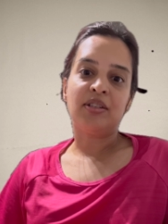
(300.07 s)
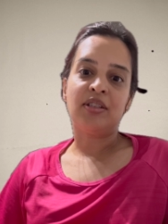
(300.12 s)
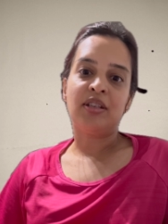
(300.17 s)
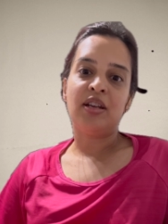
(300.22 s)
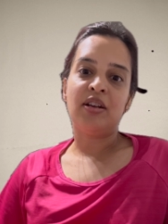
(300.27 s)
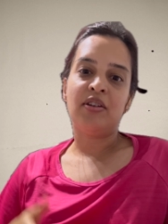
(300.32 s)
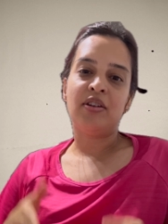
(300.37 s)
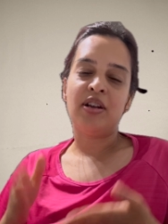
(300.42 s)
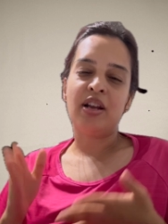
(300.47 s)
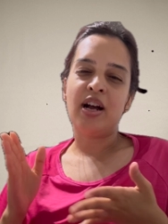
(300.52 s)

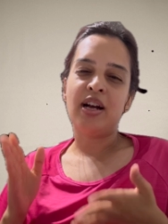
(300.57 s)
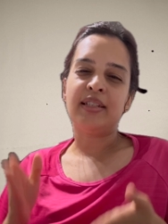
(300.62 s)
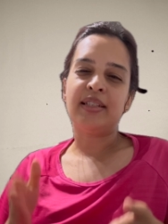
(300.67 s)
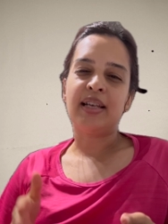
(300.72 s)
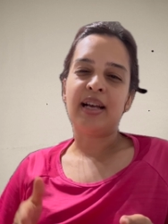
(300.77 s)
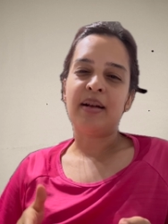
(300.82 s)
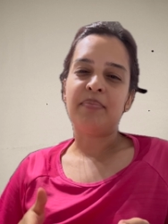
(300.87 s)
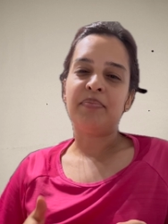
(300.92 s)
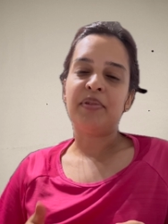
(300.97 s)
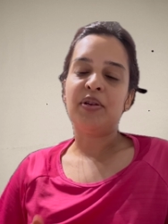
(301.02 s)
they are not
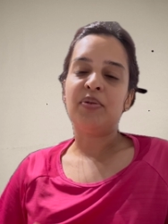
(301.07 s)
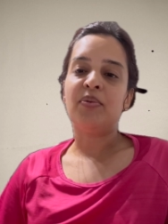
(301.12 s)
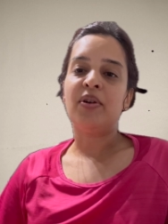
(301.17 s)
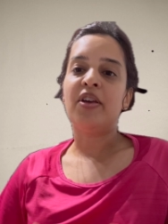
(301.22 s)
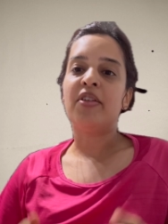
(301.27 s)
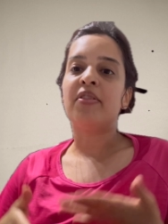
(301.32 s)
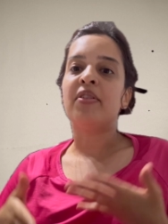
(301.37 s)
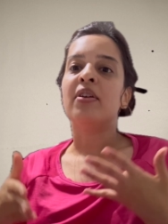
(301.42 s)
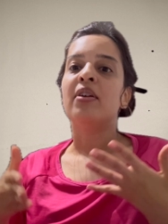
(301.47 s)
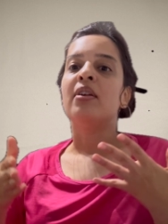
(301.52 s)
happy
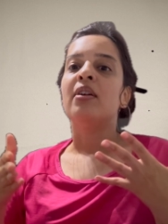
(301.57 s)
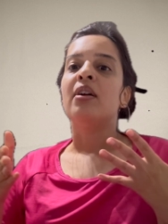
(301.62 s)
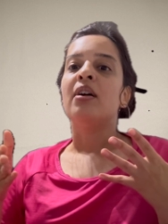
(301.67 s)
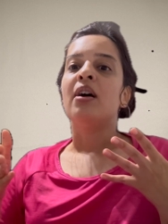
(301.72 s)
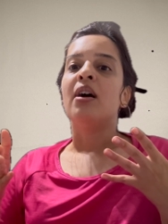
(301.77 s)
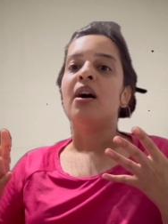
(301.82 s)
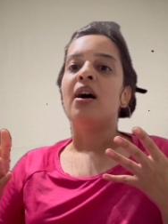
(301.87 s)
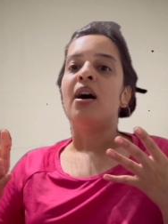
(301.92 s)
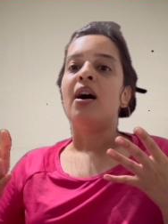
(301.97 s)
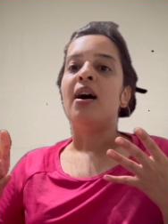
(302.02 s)
with,
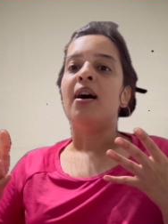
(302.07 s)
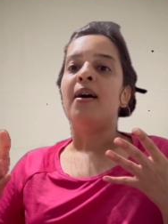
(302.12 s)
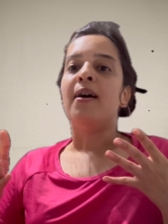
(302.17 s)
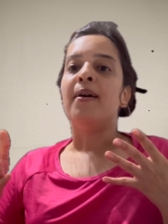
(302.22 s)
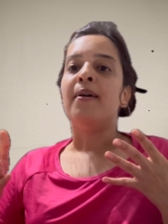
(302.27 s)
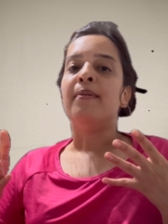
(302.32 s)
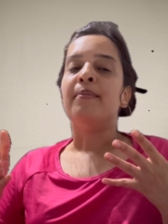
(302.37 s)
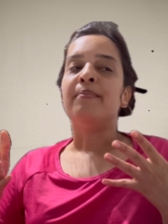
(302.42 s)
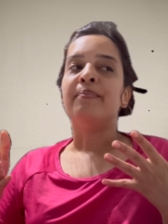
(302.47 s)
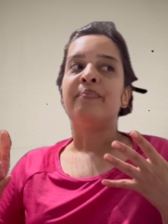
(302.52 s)

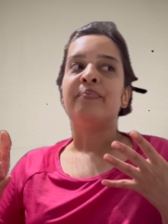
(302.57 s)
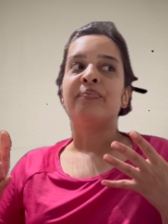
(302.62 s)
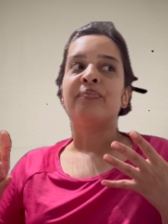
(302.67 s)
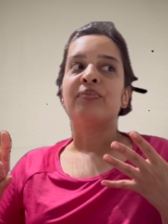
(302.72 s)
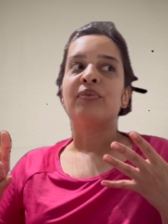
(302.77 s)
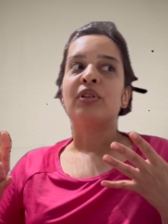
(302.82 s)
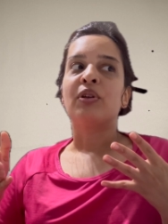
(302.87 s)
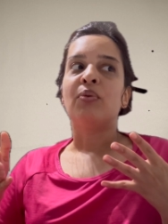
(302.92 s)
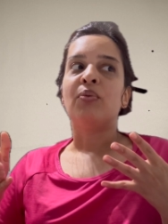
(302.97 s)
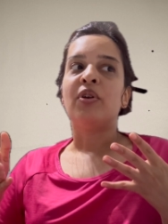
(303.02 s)

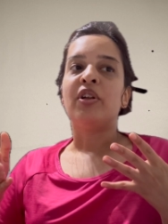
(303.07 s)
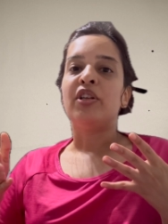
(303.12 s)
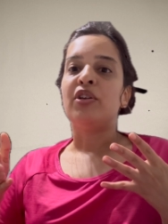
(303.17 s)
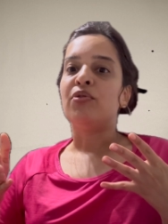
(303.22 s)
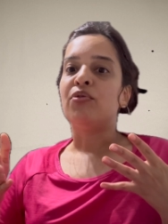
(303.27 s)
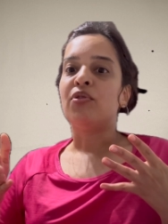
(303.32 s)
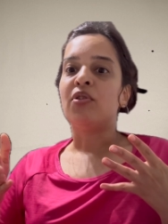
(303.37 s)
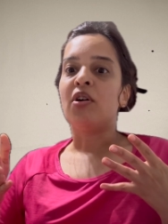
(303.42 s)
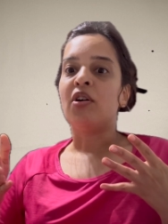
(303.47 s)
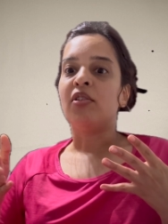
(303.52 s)
what do
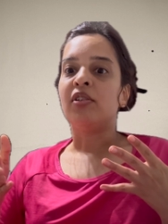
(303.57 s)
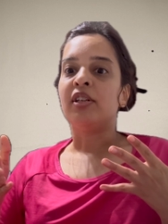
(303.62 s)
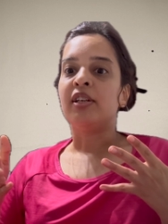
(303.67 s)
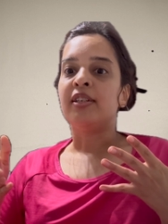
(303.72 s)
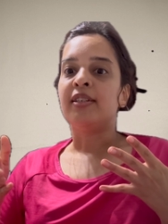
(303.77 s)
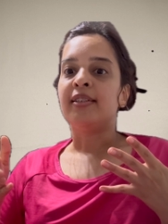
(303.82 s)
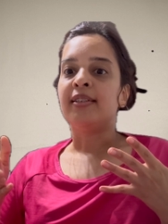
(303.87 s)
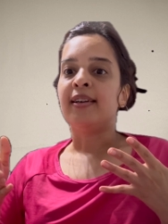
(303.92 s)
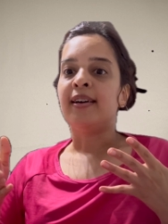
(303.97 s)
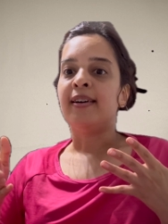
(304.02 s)
you call
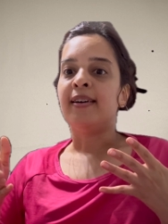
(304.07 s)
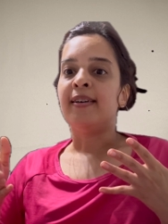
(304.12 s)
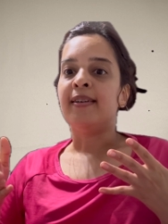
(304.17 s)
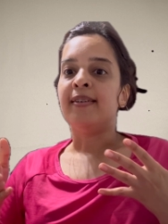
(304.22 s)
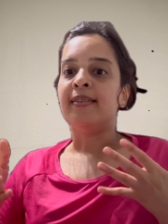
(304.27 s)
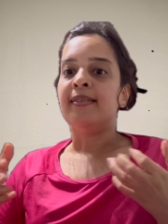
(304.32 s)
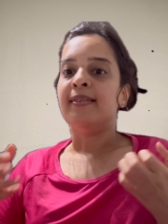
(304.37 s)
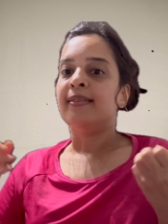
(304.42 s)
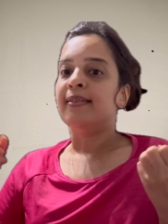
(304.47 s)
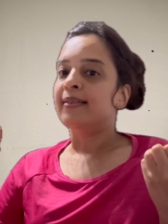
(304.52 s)
it,
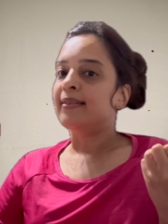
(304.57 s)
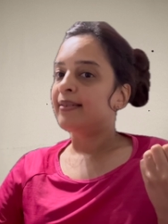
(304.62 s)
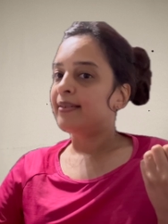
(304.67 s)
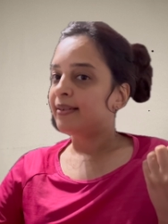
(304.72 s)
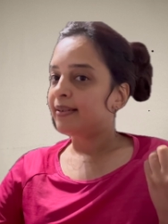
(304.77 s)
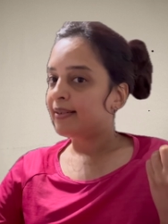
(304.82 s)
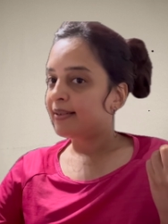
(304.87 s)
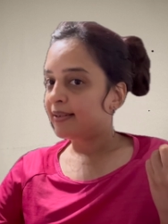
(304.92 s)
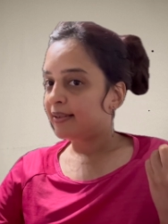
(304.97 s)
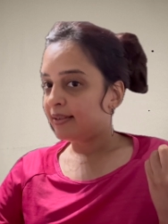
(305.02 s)
the
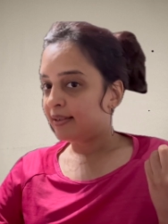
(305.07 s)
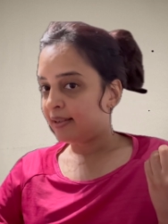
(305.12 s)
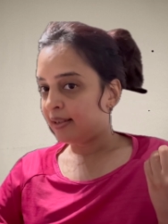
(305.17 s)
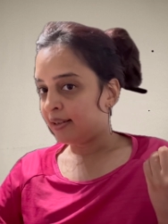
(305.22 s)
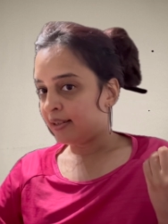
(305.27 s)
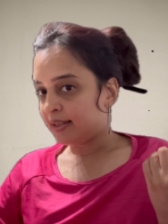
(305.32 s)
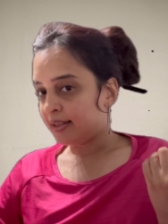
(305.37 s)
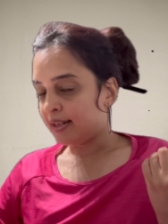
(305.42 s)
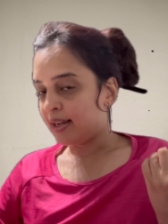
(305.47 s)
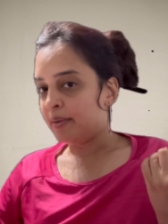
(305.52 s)

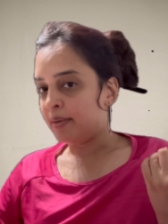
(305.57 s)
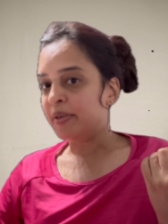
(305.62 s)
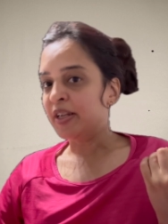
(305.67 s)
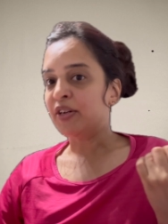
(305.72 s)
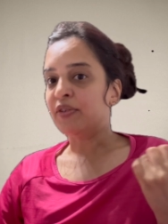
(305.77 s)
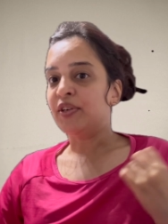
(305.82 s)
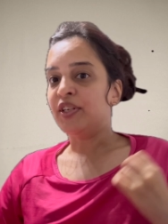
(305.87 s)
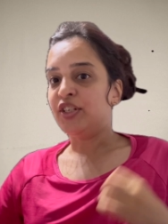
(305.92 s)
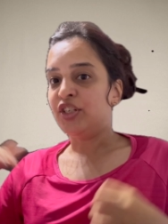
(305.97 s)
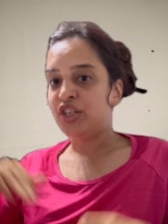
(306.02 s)

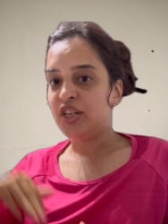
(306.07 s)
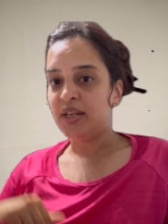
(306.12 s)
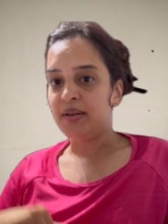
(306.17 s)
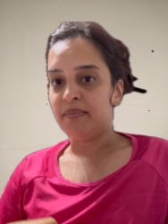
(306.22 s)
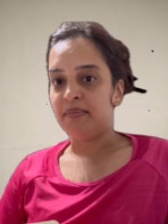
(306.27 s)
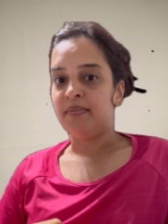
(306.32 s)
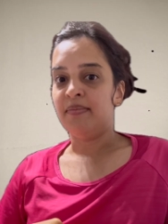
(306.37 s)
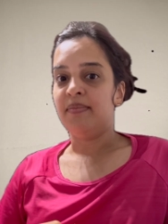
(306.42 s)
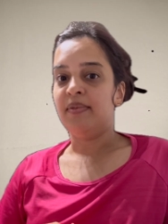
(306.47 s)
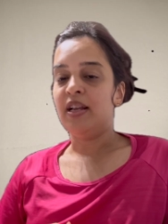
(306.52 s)
Islamic
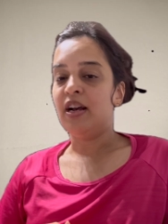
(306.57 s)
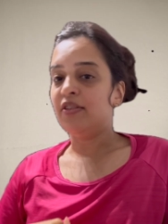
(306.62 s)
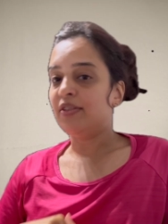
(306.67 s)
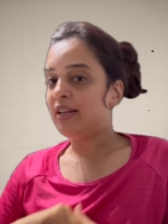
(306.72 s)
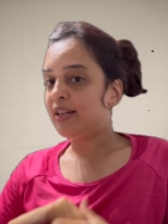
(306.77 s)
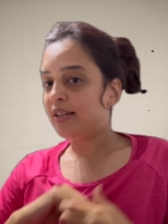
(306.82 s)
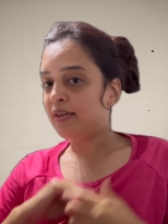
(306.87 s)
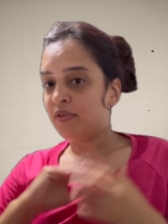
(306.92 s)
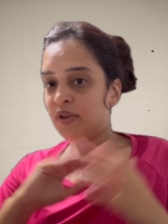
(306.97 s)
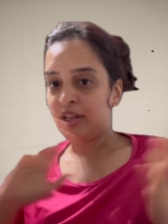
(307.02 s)
regime. Now
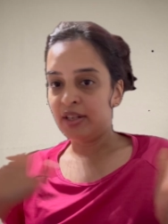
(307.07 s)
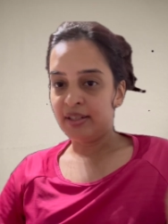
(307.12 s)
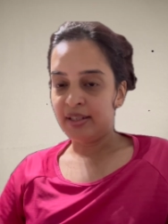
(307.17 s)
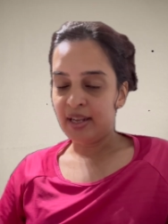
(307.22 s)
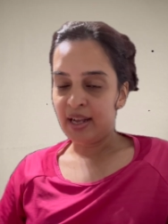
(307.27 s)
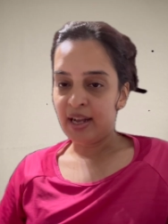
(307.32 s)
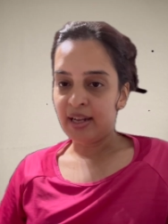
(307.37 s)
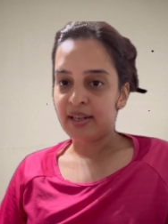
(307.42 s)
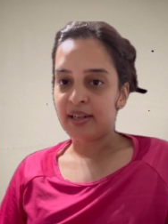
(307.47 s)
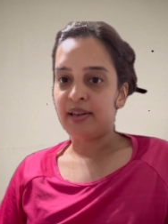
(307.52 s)
they don't want
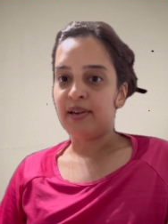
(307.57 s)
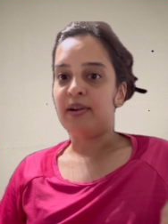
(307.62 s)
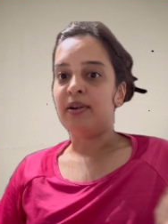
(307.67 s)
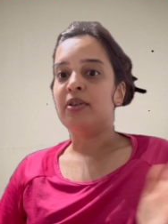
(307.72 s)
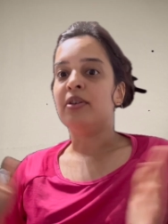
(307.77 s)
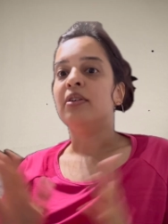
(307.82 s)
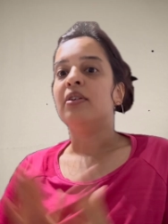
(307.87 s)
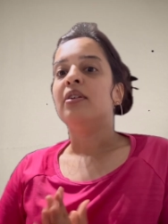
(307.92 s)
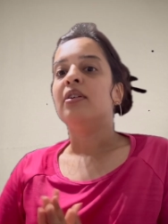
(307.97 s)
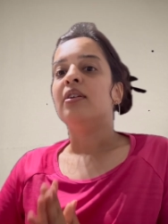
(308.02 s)
that gone.